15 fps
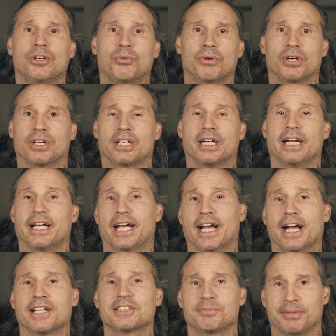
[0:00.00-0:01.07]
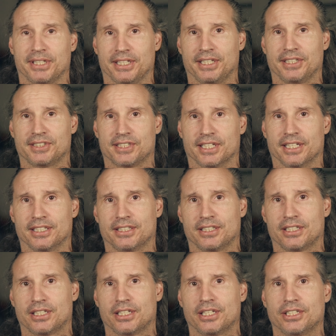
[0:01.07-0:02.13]
where a guy asked me, he said,
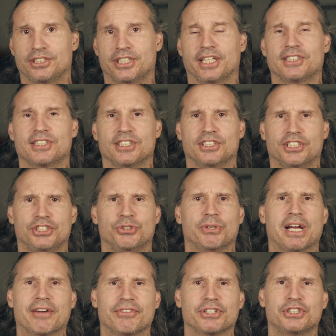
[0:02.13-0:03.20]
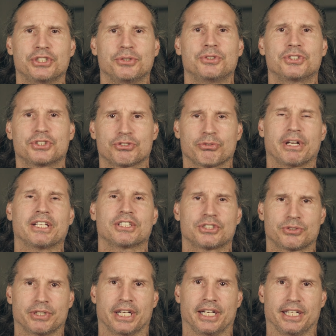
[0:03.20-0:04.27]
Jason, did you ever do strength
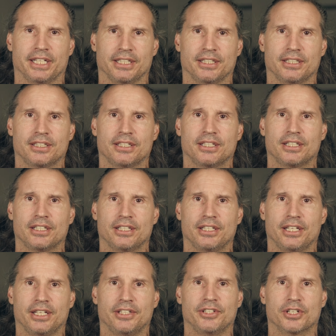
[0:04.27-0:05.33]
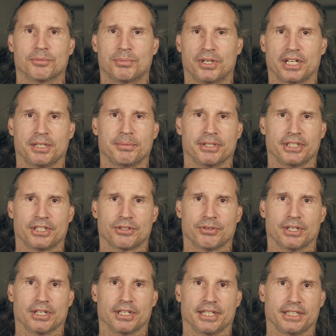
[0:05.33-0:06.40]
training in your bodybuilding
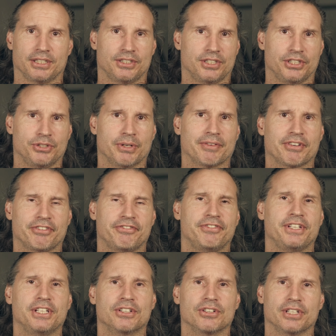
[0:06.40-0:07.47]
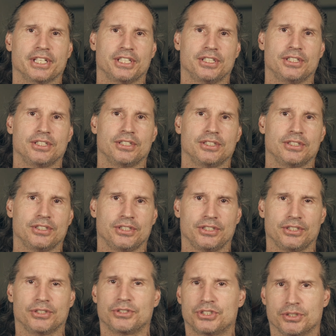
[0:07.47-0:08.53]
career? Like, did you ever feel like
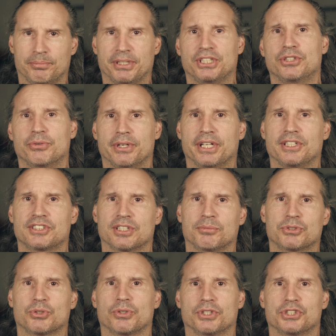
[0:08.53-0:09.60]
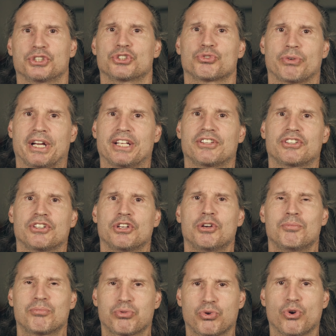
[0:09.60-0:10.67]
you should be doing some sort of strength
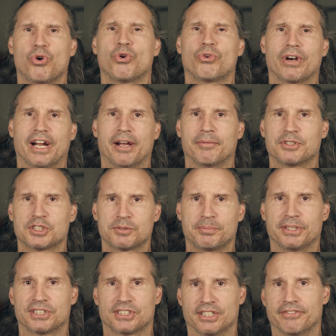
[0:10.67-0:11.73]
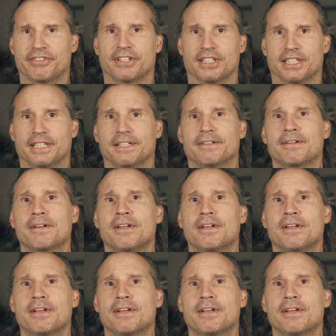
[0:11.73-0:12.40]
program specifically?